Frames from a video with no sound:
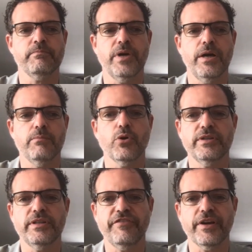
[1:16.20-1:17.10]
more
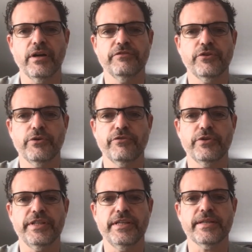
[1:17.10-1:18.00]
difficult for
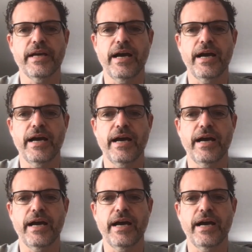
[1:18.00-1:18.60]
these guys